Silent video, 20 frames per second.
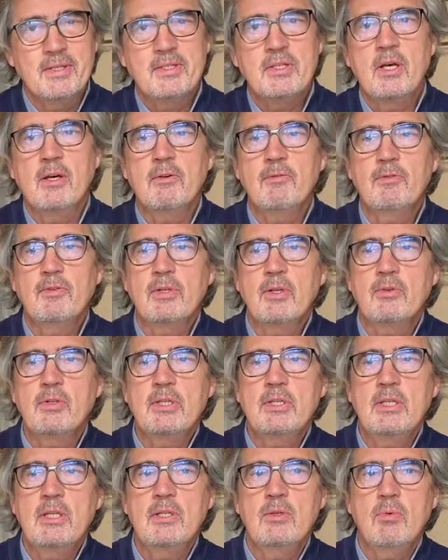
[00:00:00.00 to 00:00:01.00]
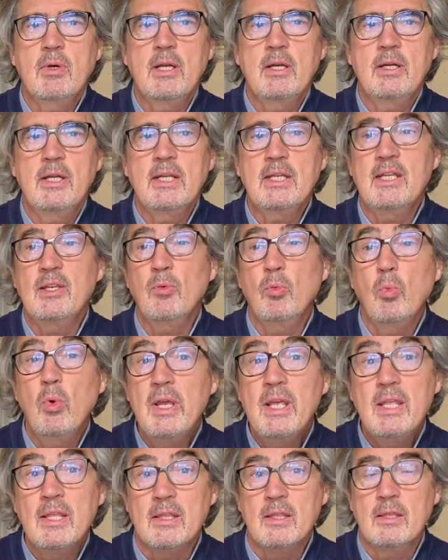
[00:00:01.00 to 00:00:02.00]
of Christine Dwyer Hickey
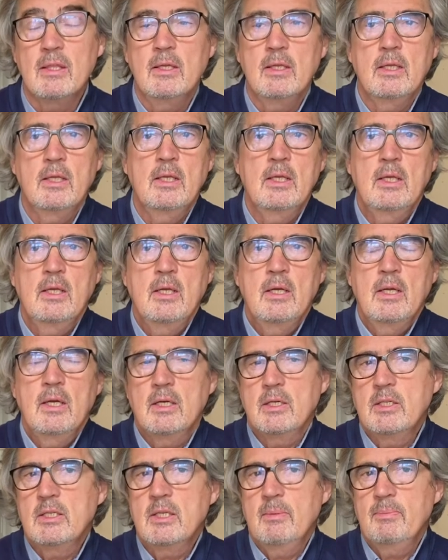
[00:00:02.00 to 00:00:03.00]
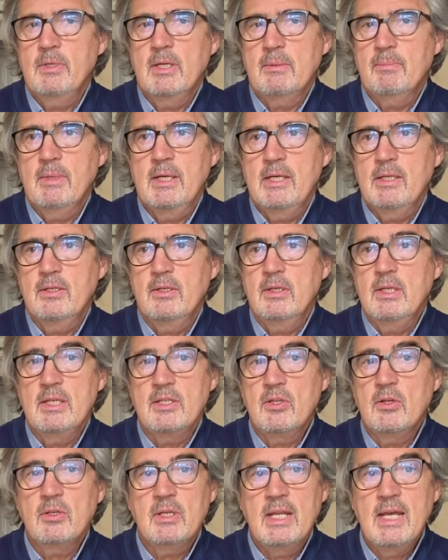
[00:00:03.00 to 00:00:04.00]
with her subject matter is
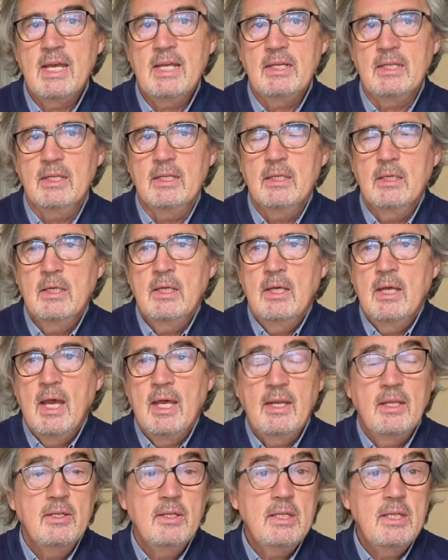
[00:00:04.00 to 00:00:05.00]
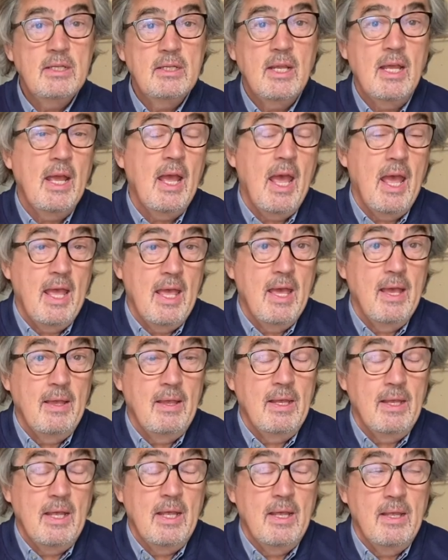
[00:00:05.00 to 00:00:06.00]
uncanny. And indeed,
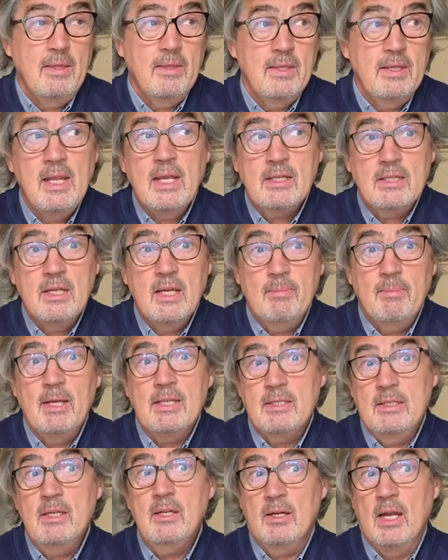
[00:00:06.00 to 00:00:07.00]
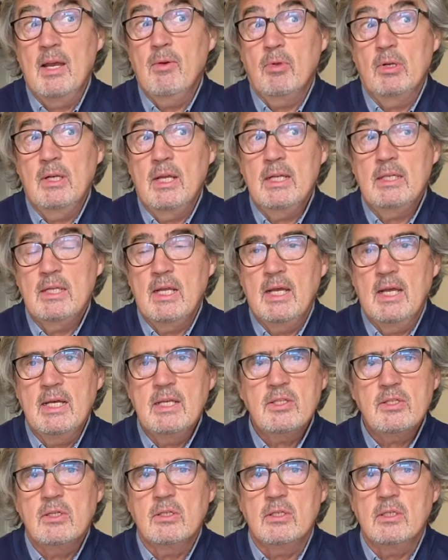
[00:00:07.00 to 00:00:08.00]
the next time I see her, I would like to
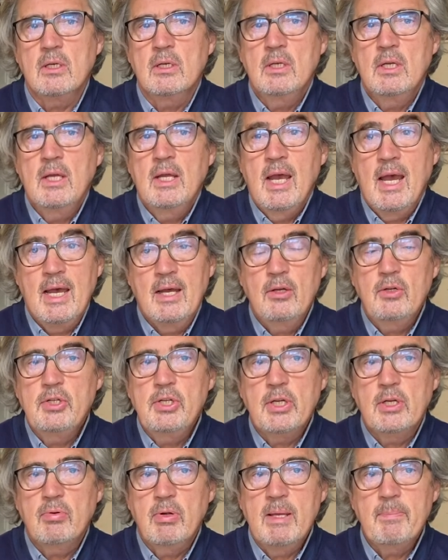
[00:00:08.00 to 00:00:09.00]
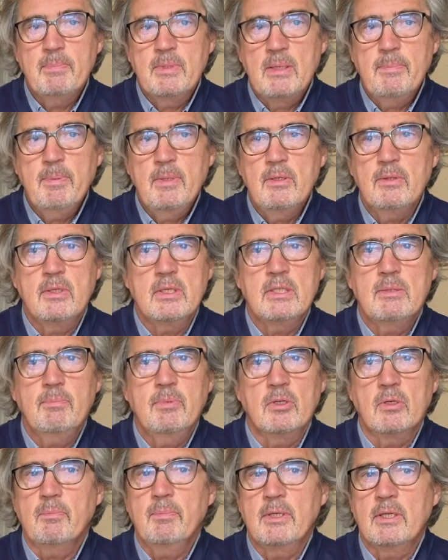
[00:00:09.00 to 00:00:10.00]
ask her how she crept up on this
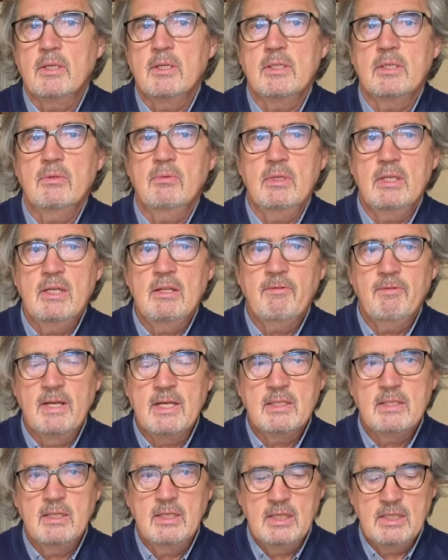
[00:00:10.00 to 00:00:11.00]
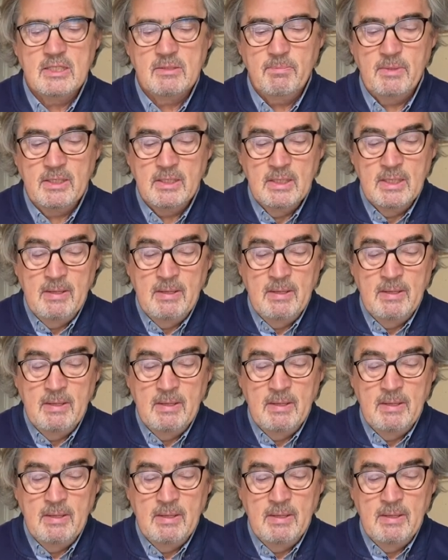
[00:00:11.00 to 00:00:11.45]
book, because it really fascinates me.